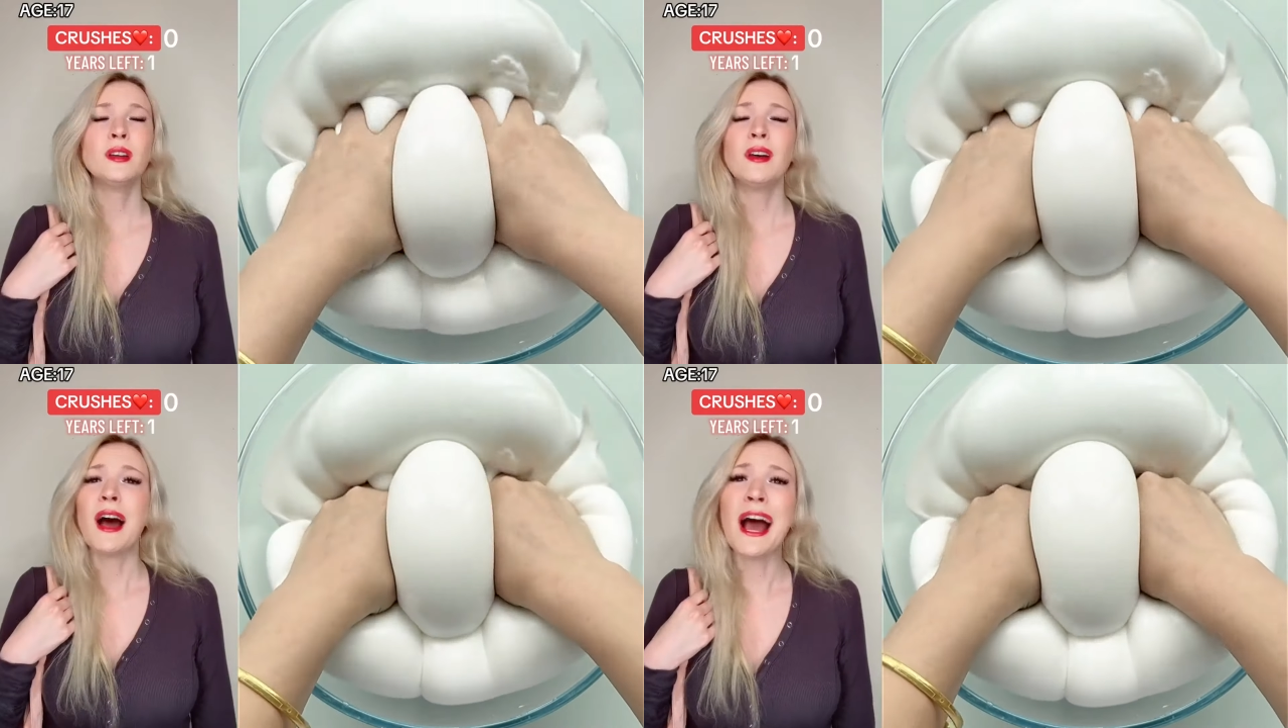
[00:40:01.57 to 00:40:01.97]

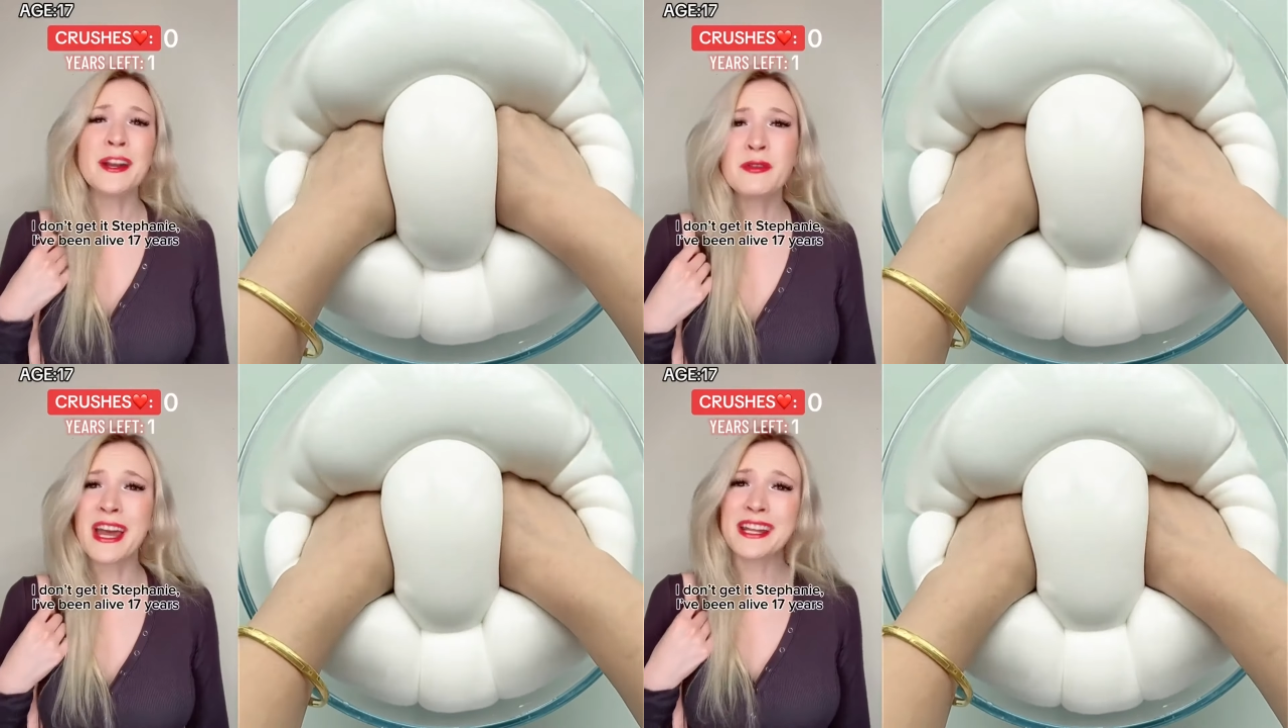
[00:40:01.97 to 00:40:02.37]
I don't
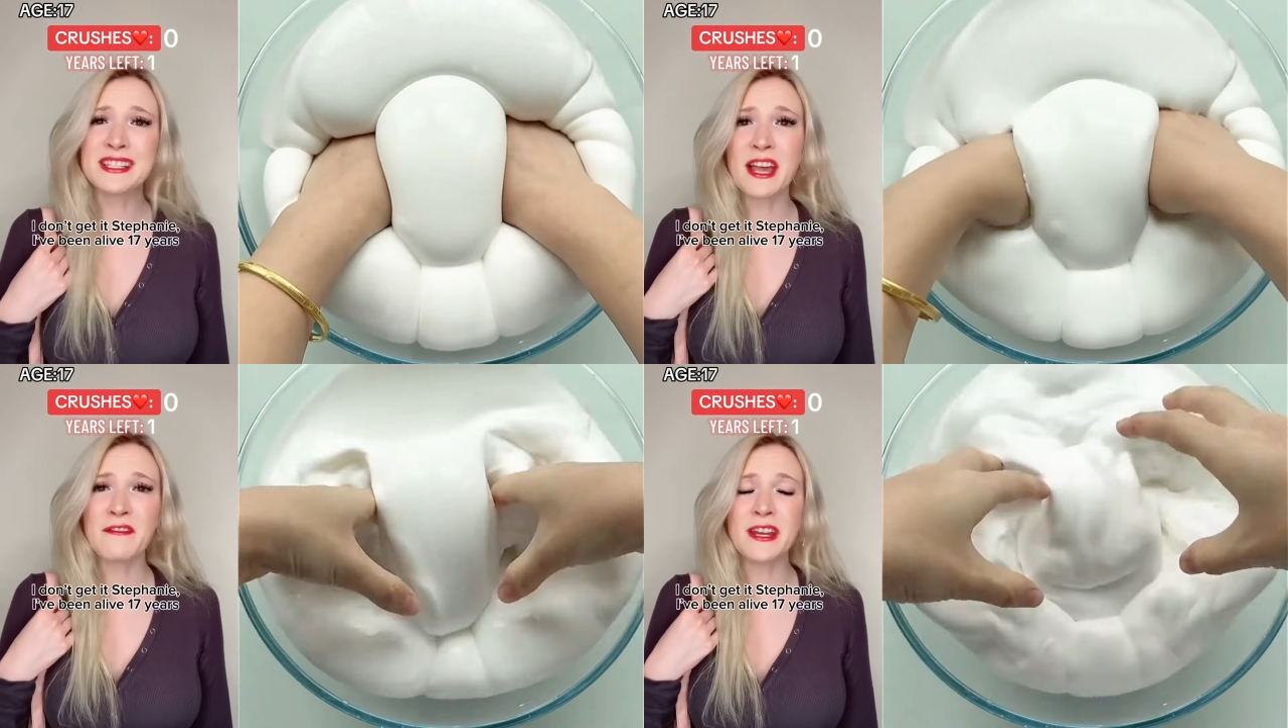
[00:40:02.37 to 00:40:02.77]
get it,
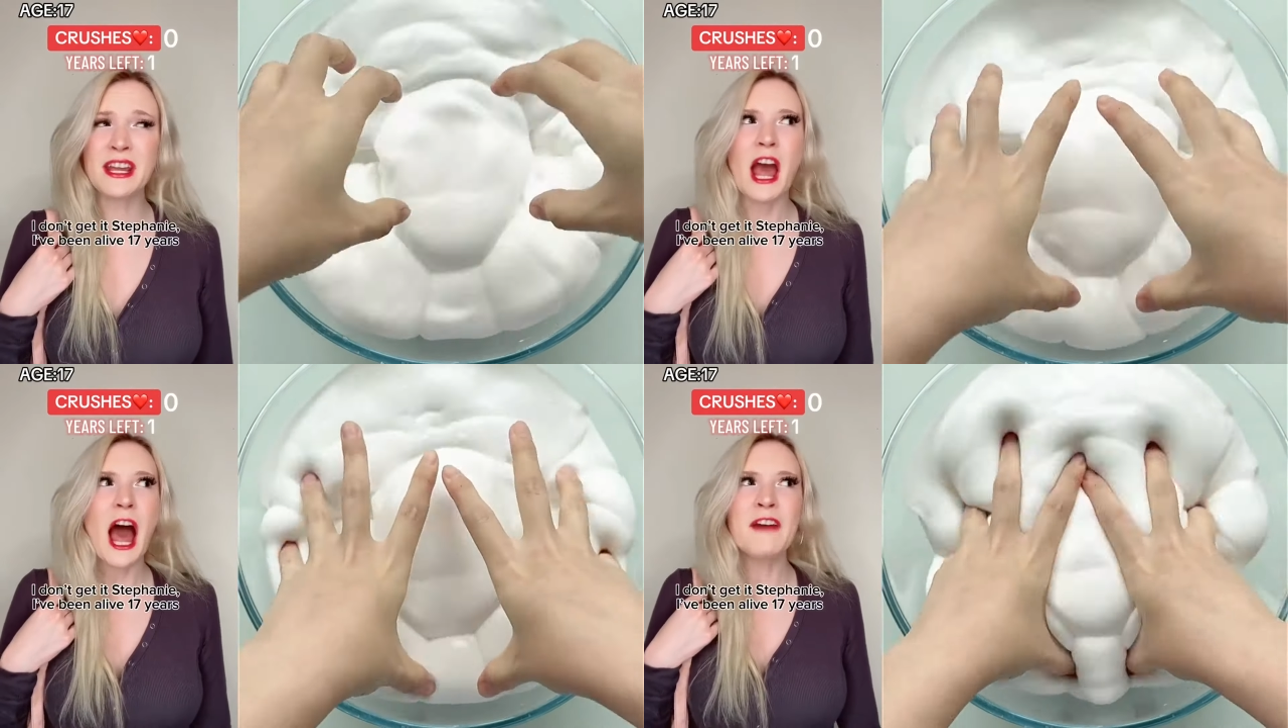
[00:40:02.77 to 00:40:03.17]
Stephanie.
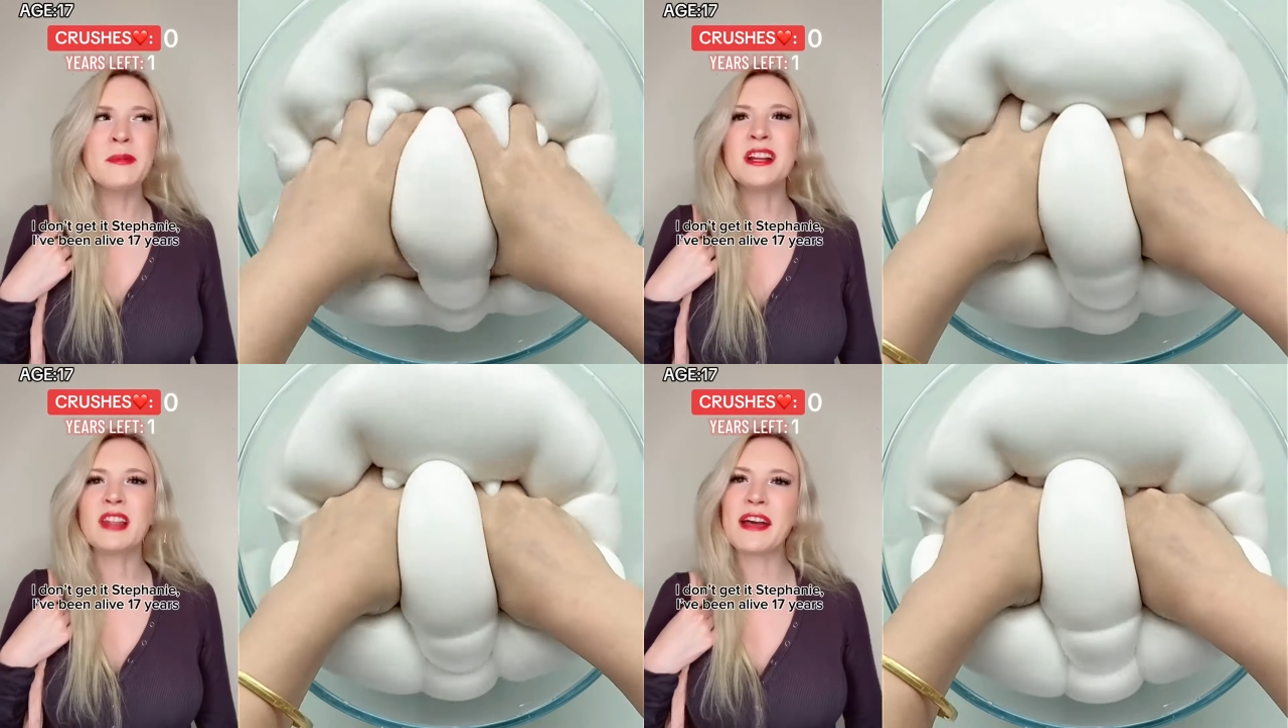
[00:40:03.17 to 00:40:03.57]
I've been
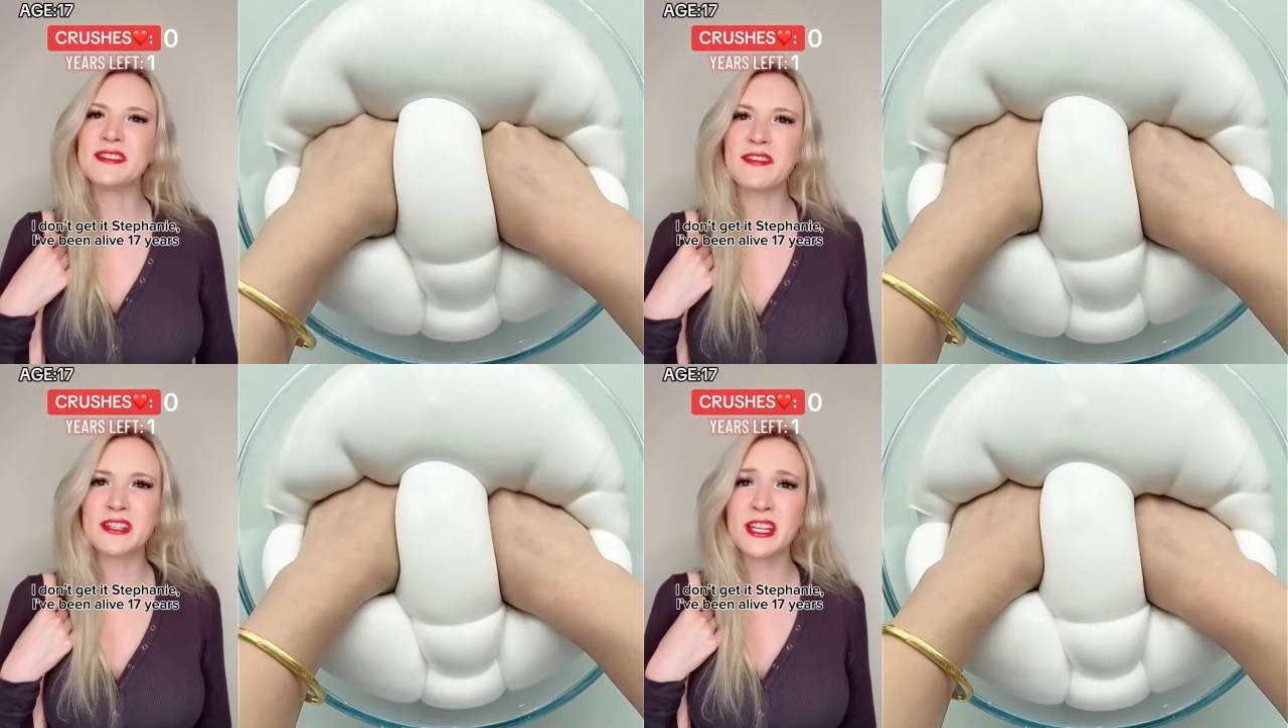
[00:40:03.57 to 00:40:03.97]
alive
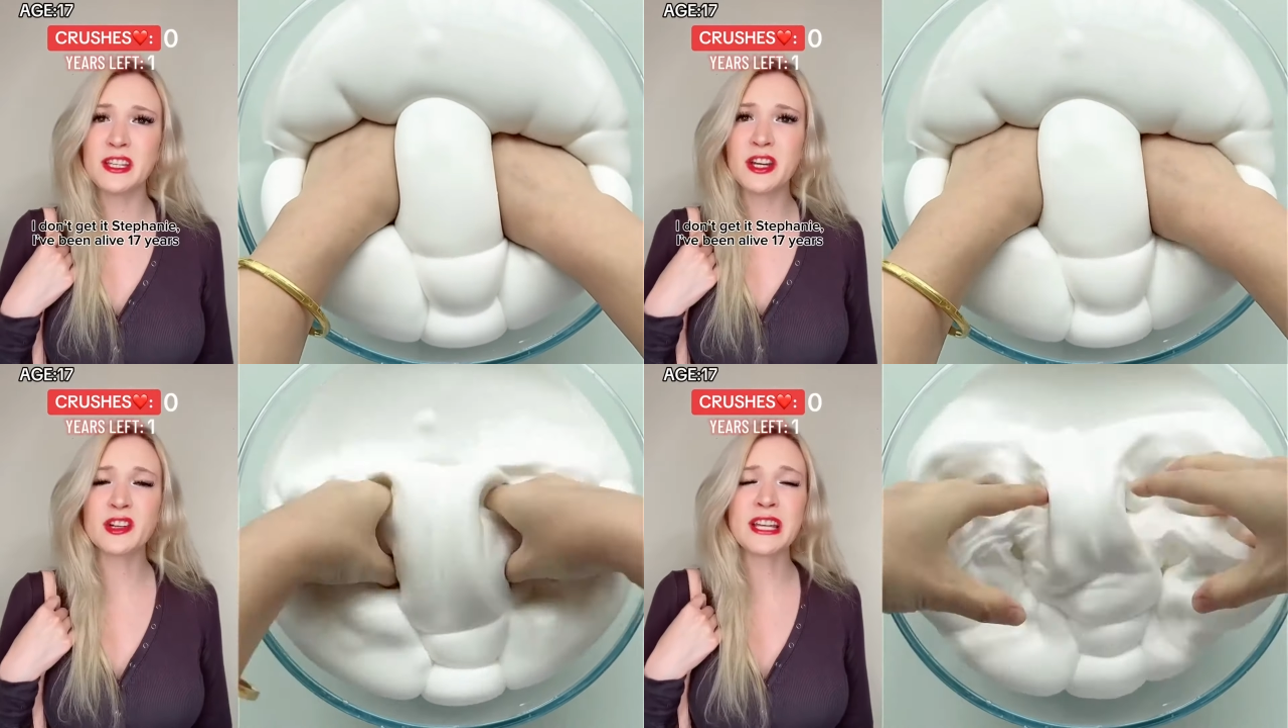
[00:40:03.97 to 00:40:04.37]
17
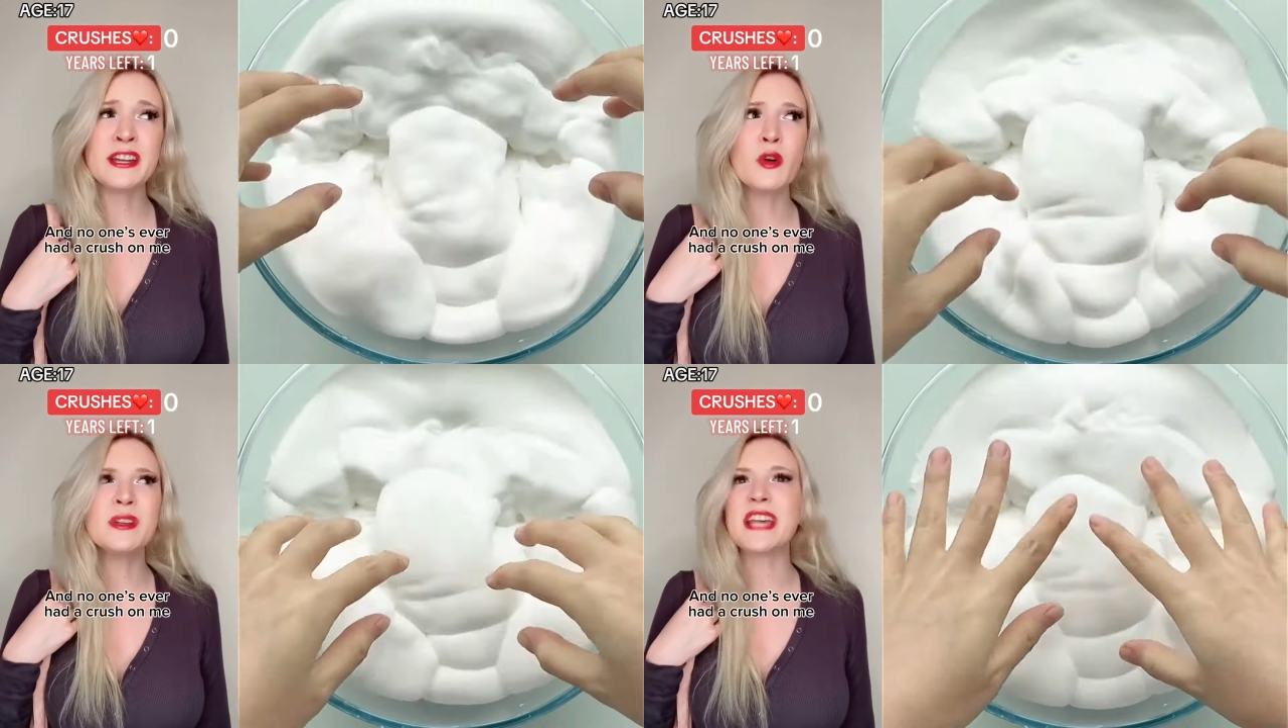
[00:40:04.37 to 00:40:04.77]
years, and no
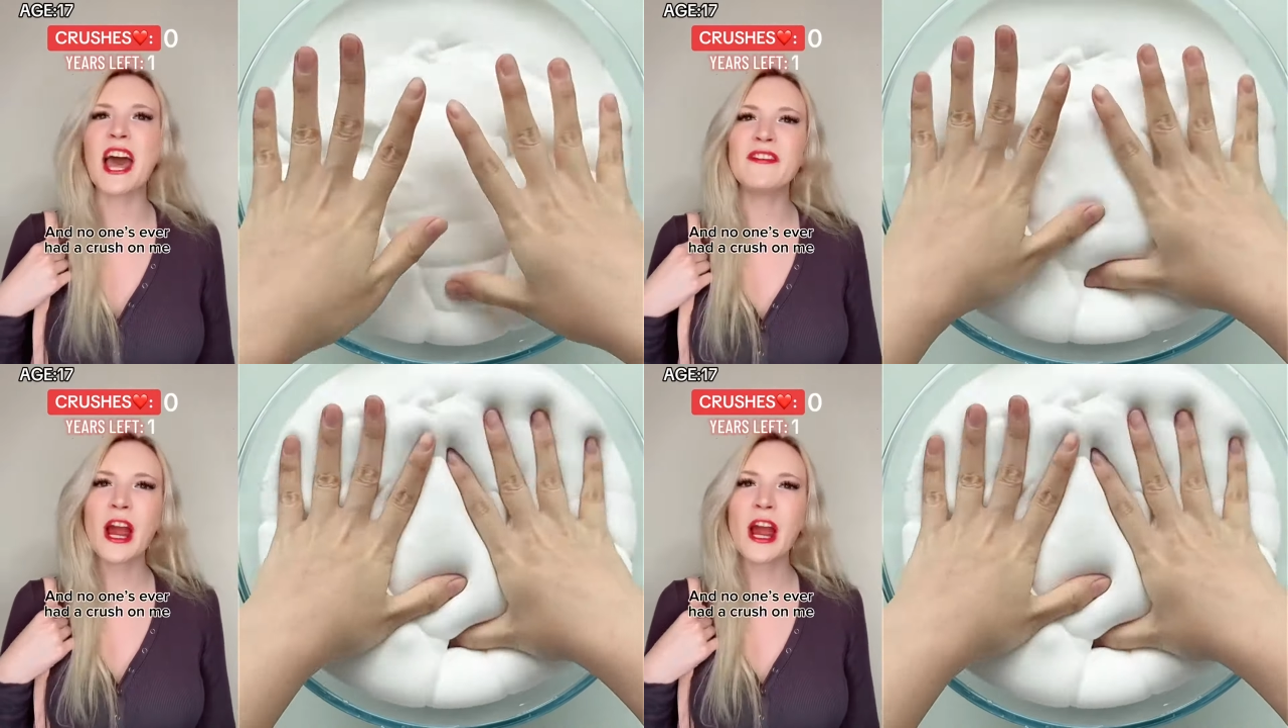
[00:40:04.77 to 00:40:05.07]
one's ever had a